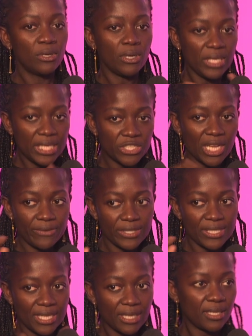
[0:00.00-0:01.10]
each have a
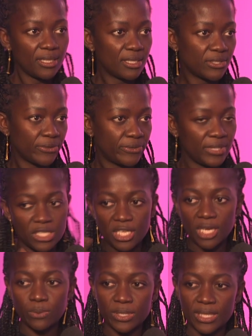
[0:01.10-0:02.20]
stake in it. So if
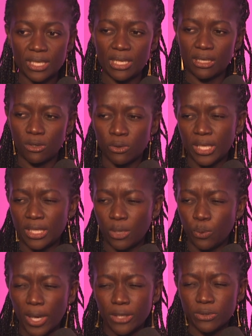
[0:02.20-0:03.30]
Niger would say like, oh, Kenya,
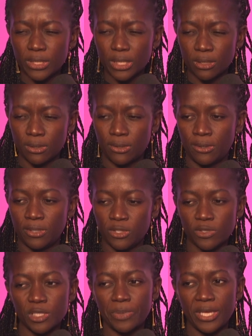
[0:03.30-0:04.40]
why are you taking the
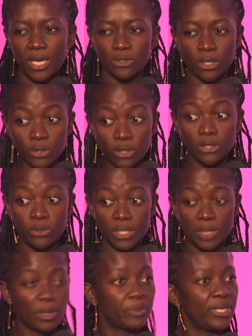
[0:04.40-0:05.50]
insurance payout? Are you going to use
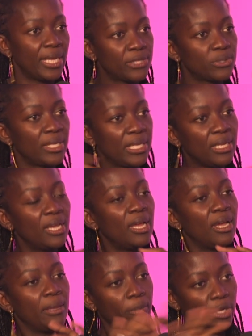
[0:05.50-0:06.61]
it properly? And so they
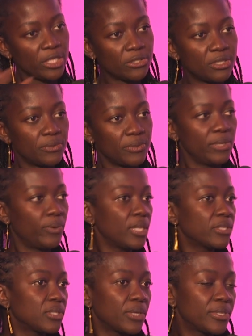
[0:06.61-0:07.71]
monitored it really well.
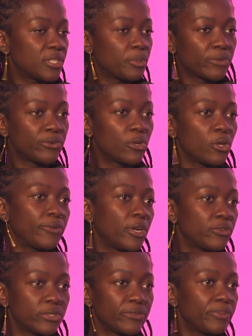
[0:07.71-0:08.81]
So now it's a portfolio of
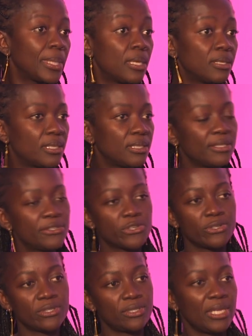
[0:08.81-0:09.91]
hundreds of millions, and it
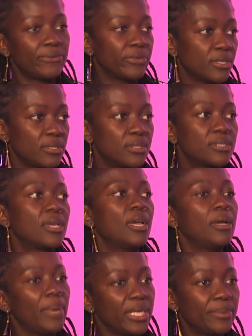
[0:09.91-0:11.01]
insures the Africans
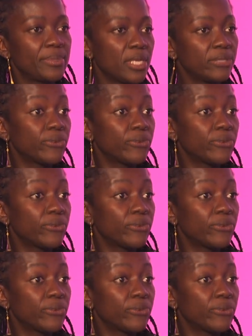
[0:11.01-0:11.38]
by themselves for